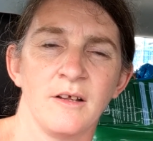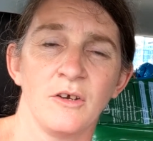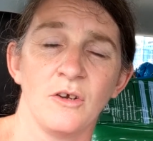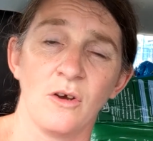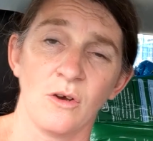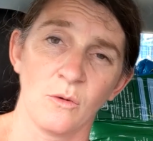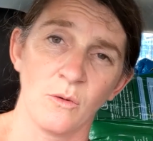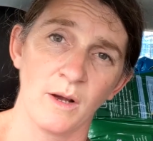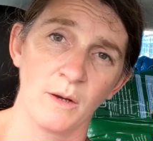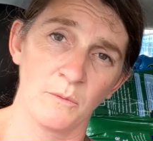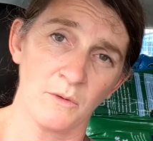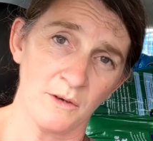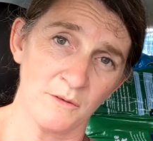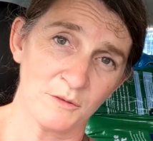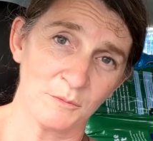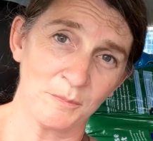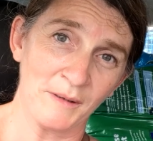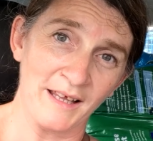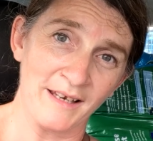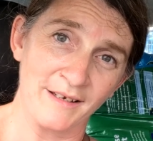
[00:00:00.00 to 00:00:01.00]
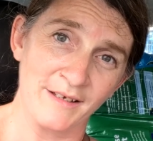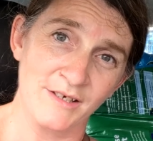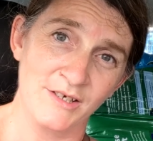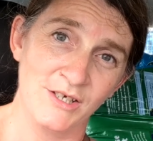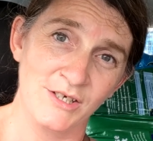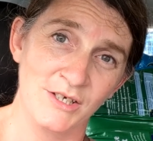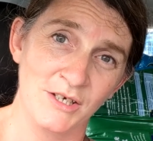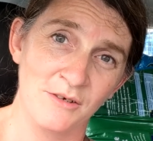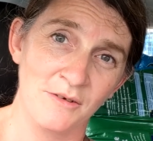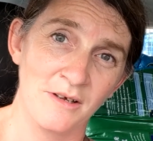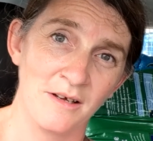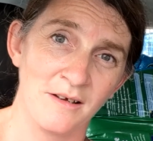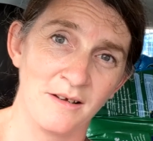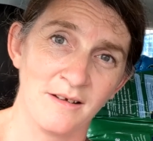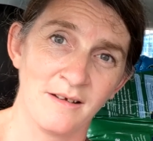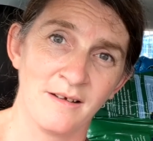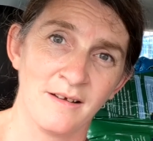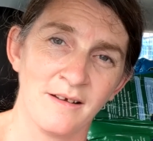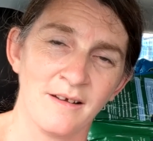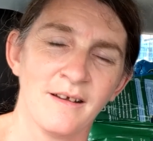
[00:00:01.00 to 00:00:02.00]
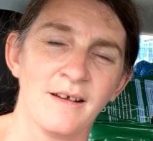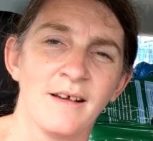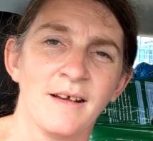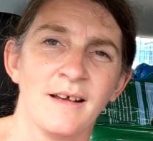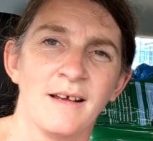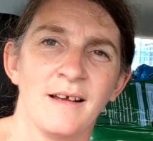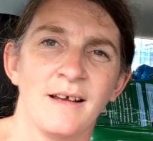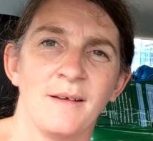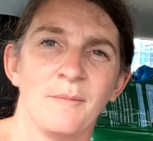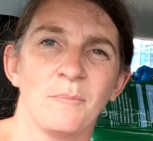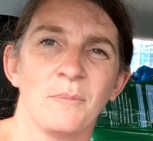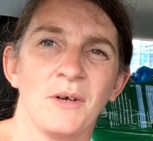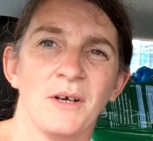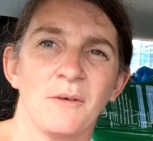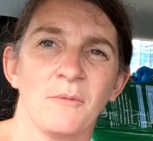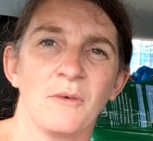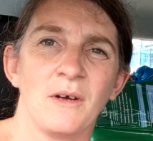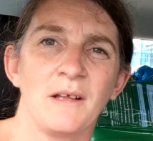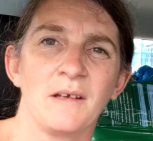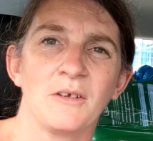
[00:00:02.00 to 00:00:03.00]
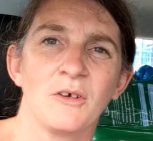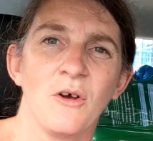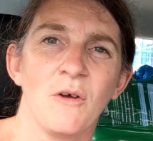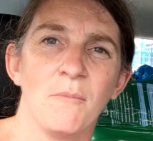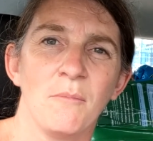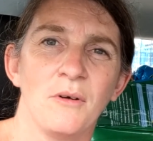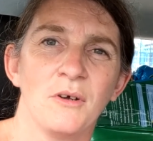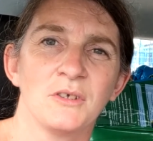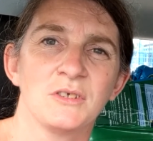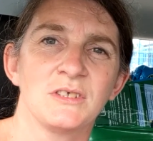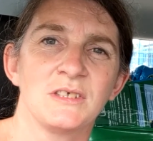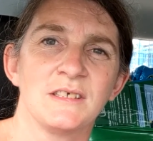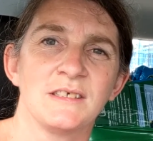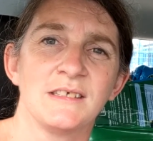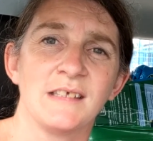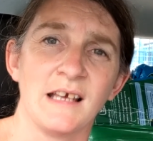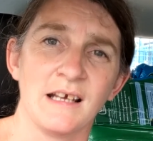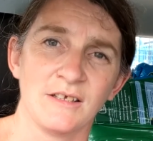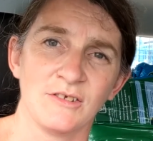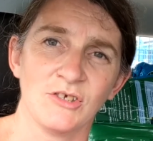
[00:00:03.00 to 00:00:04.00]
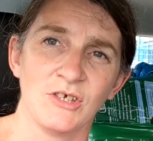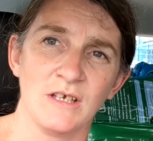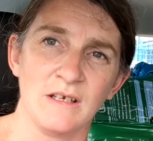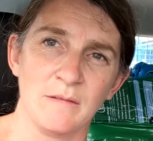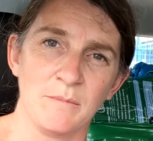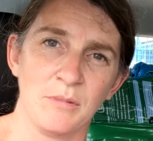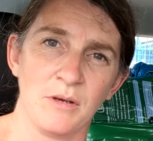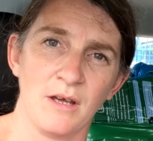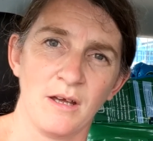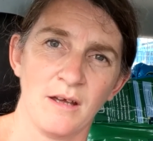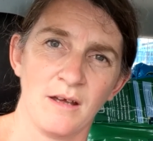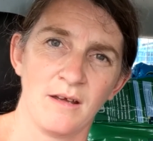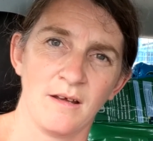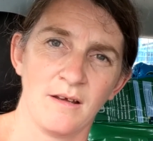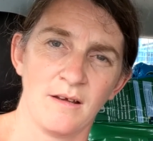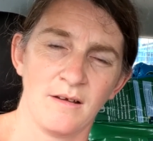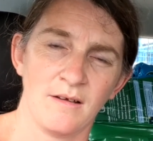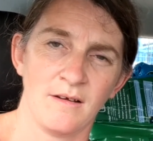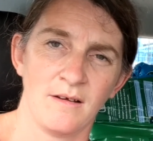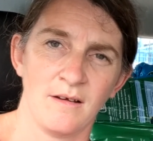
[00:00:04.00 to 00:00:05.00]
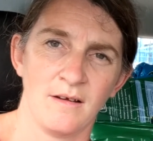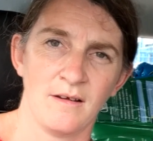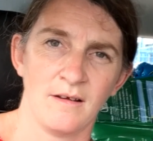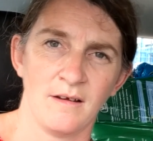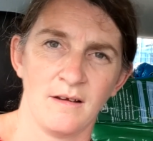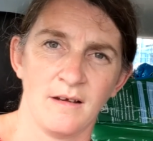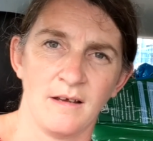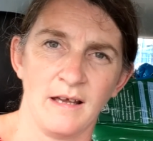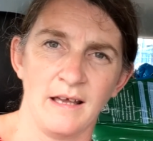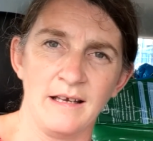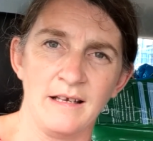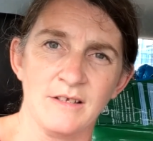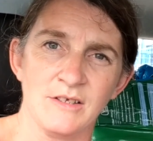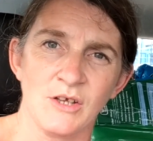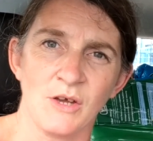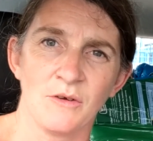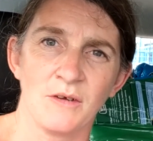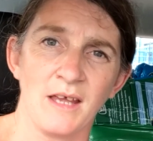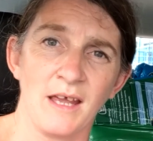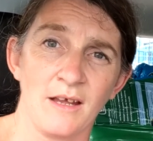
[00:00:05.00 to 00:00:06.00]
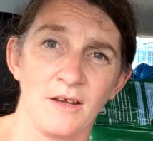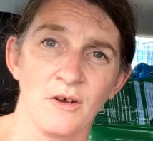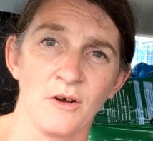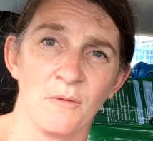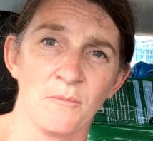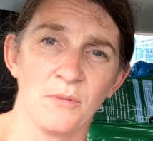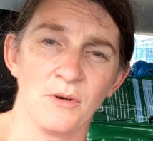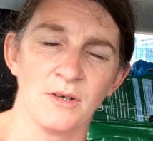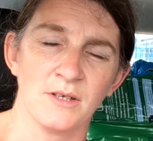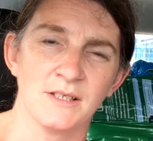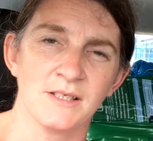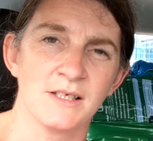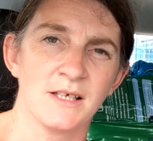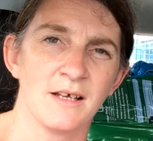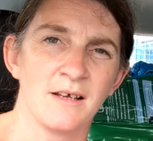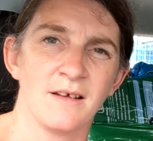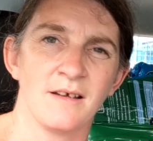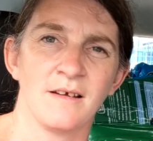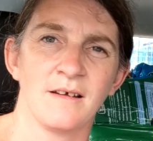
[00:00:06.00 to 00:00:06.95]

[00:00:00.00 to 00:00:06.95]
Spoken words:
Not quite what I was planning to do, but when compost is that cheap, and it's okay compost,